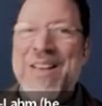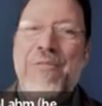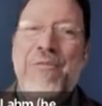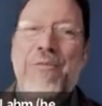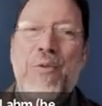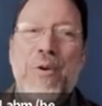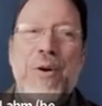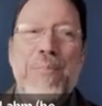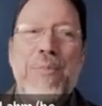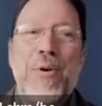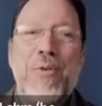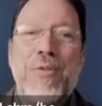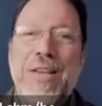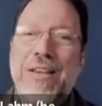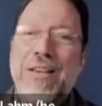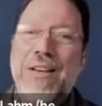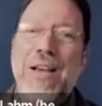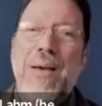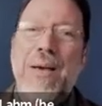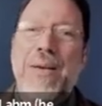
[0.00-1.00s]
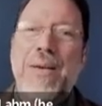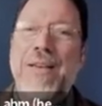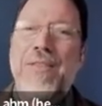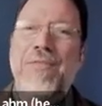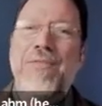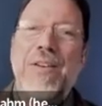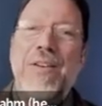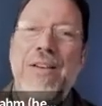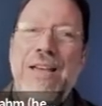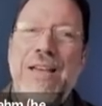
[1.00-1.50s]
for both economic
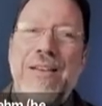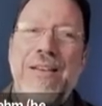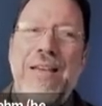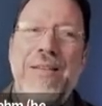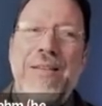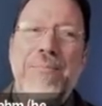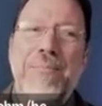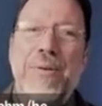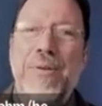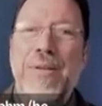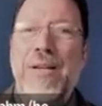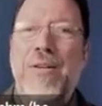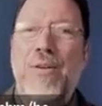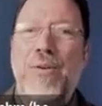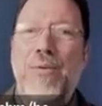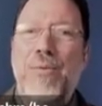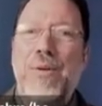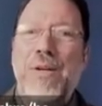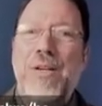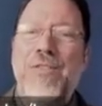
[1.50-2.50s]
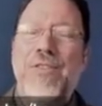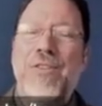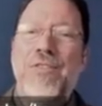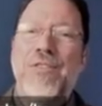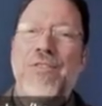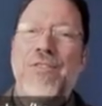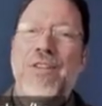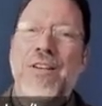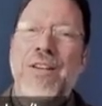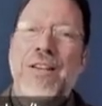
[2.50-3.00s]
and political
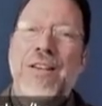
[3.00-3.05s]
reasons,